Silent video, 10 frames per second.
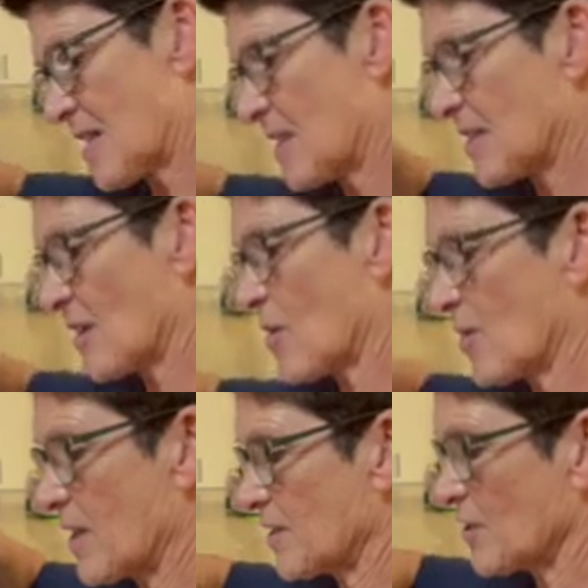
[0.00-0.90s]
So
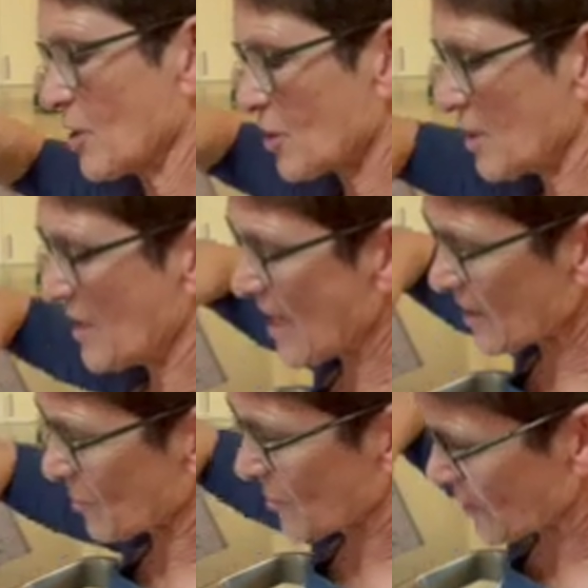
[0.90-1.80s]
the instruction
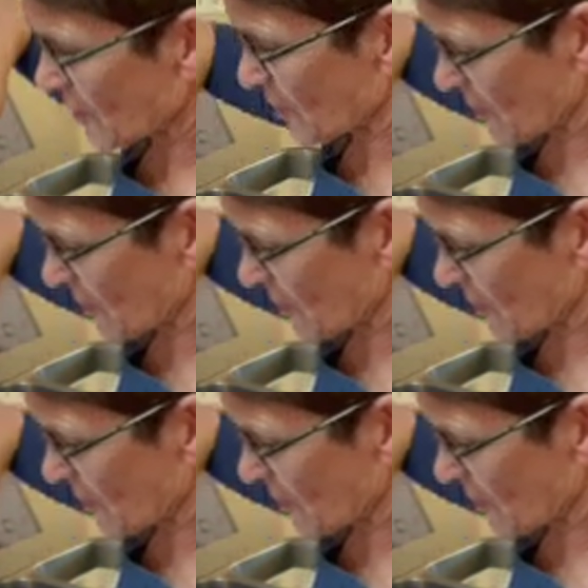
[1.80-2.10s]
next was to just